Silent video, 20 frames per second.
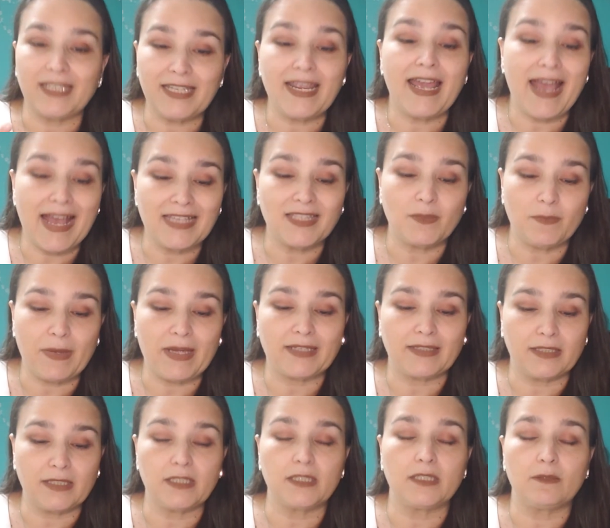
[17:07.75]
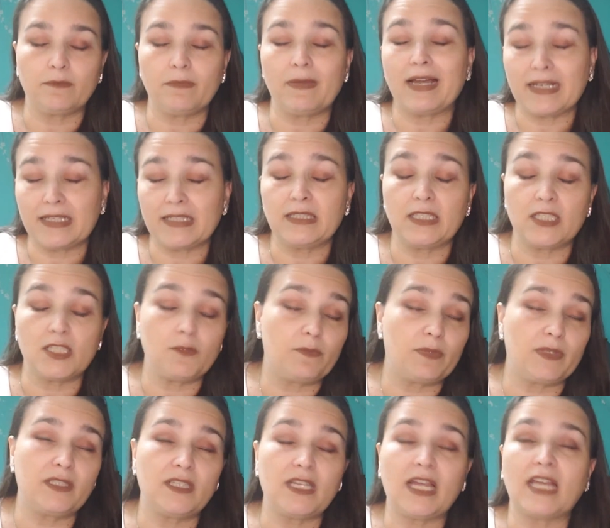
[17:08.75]
It has backstitch,
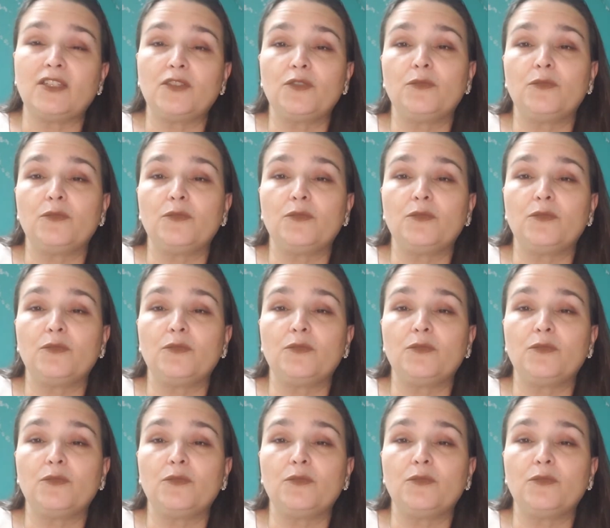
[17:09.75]
but not